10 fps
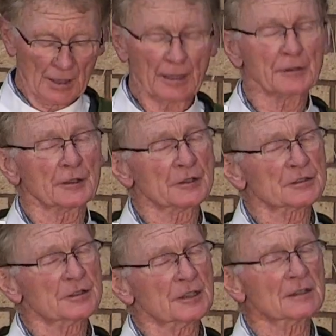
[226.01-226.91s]
And it is
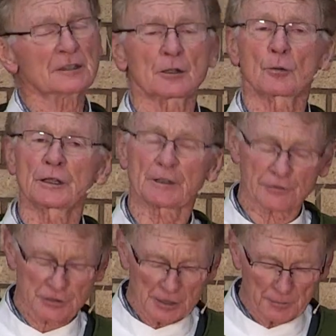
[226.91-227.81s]
said that the Queen of
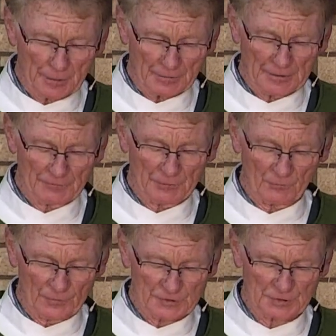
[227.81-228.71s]
Sheba even
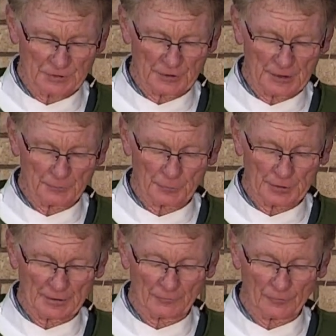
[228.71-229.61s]
visited him to
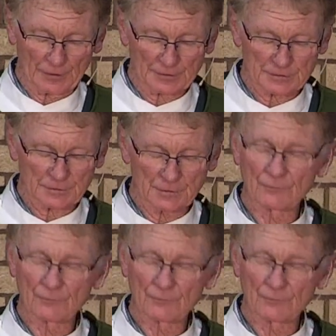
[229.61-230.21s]
get advice.